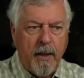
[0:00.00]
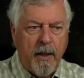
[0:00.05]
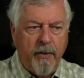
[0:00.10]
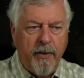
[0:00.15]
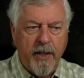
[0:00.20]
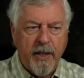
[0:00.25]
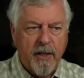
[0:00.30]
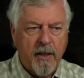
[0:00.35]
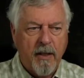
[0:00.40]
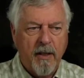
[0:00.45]

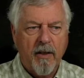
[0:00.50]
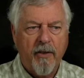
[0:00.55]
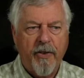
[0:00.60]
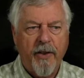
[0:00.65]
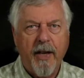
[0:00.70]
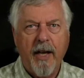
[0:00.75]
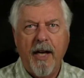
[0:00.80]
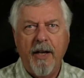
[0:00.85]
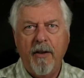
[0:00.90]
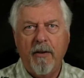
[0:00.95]
This little
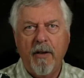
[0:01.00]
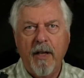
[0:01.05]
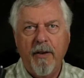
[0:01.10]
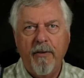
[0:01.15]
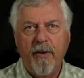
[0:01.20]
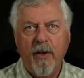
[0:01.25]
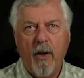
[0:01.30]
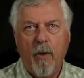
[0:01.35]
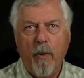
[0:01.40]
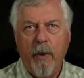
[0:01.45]
thing, I don't
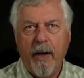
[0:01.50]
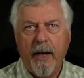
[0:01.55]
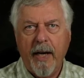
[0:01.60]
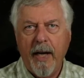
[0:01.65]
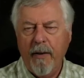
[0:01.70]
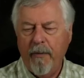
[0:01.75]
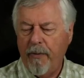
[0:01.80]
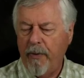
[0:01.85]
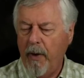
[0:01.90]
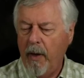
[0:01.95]
even know where it
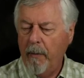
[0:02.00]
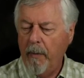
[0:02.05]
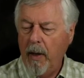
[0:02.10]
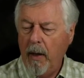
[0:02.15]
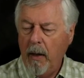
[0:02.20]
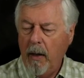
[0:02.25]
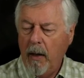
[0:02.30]
came from,